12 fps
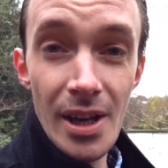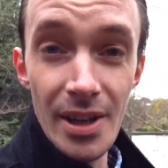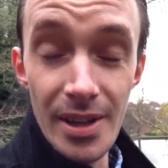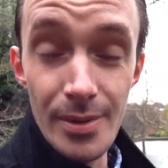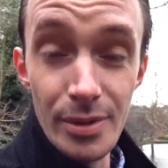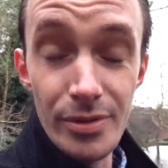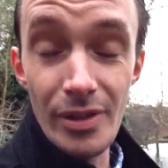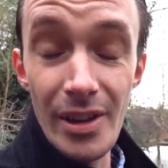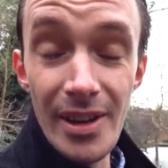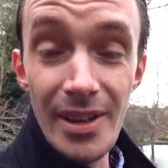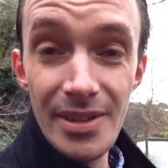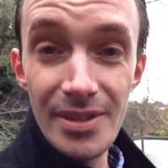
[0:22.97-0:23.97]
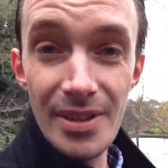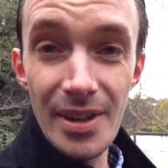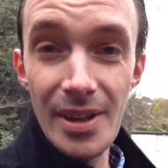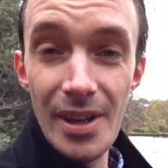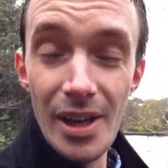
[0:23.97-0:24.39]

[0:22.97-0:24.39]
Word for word: and he was released,